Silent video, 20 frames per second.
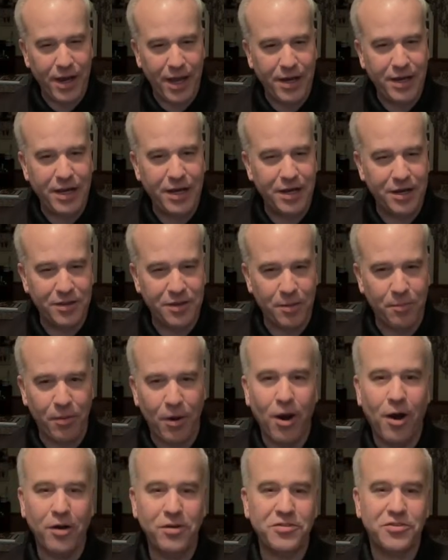I needed the
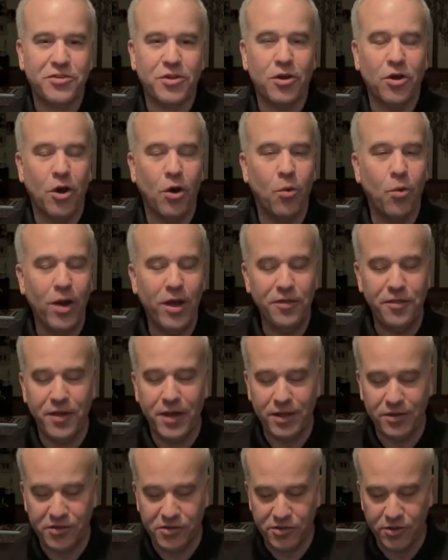parts to go with
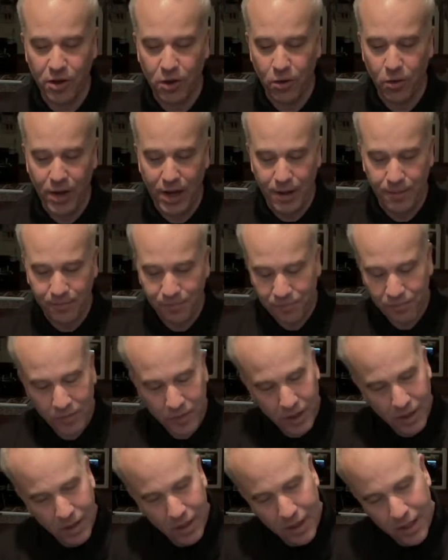it. So
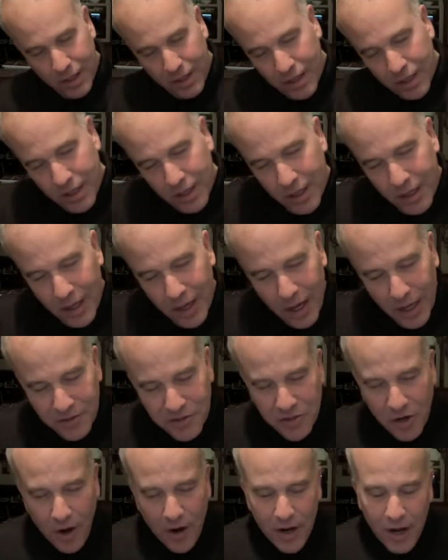I
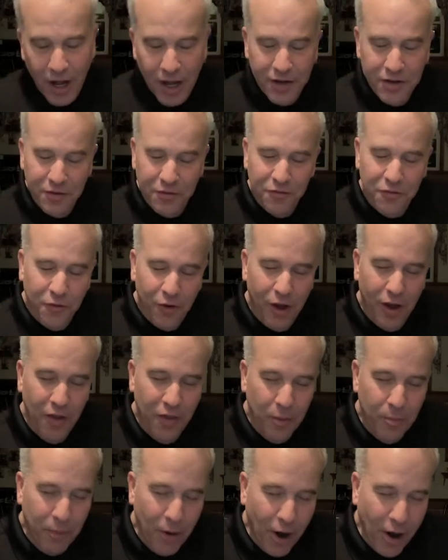started hunting for all
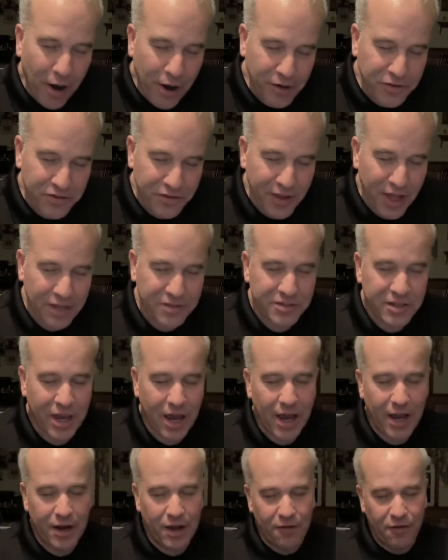the parts, and that's
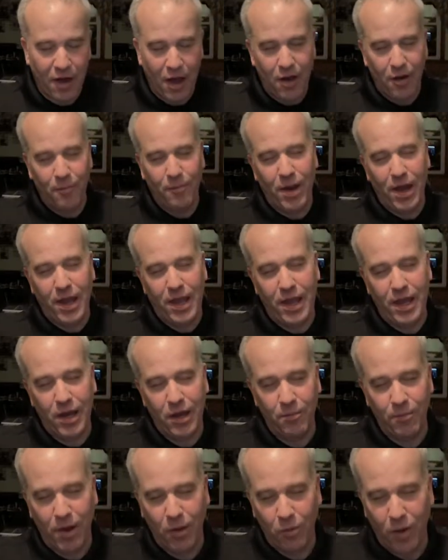kind of how
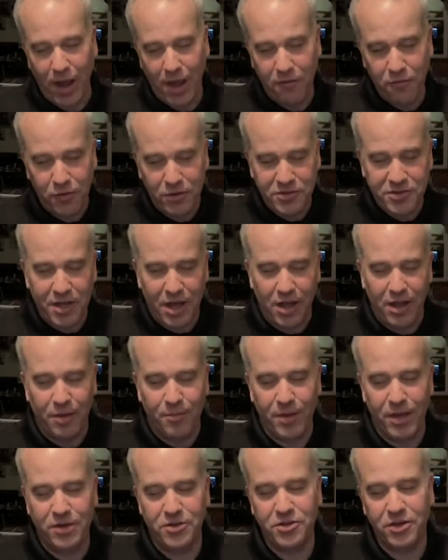my wife was telling
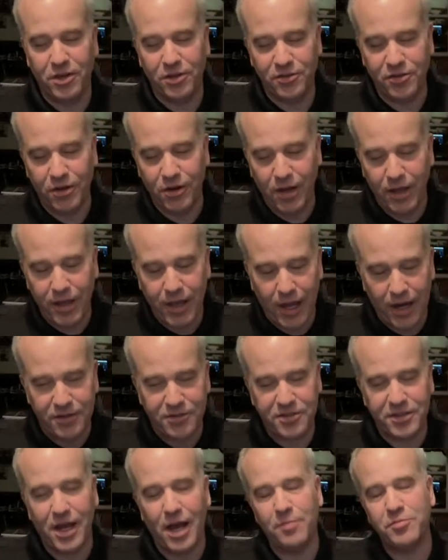me. She goes, you know, you got to
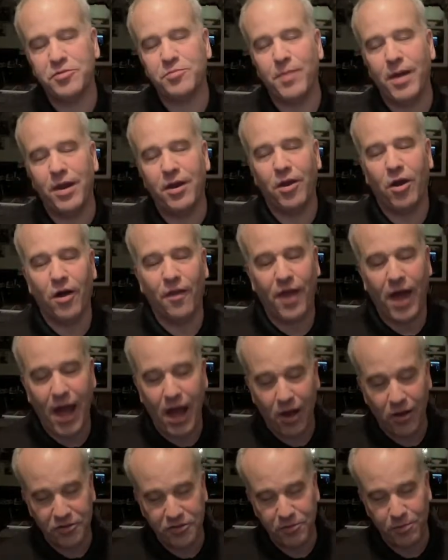stop spending all the
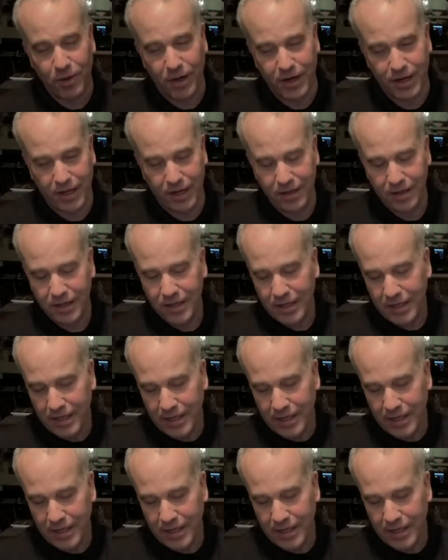house money.